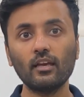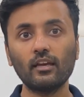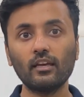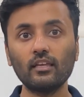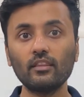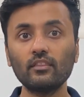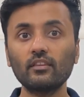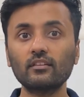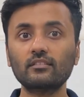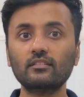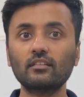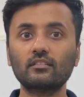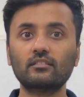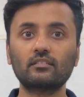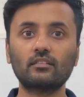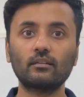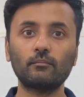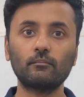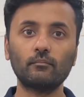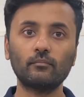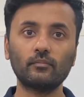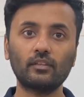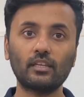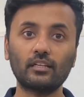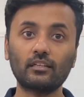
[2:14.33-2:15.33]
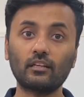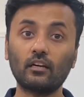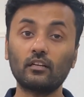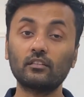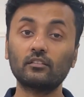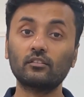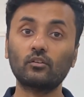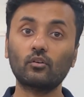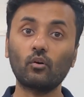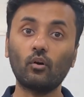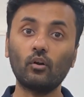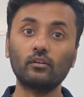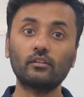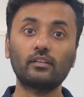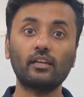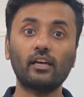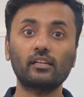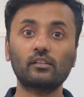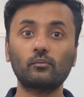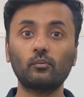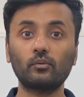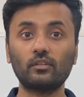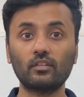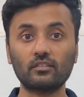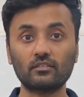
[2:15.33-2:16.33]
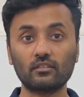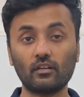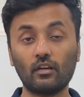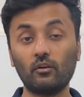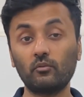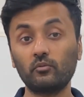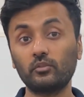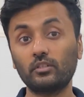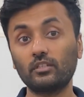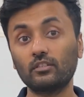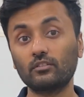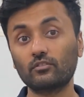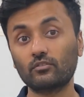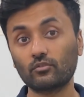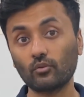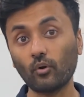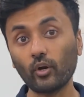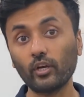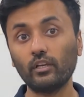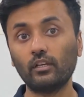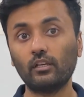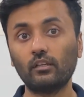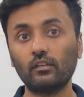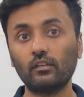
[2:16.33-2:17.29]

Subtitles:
in the system that are in contact with the surrounding soil.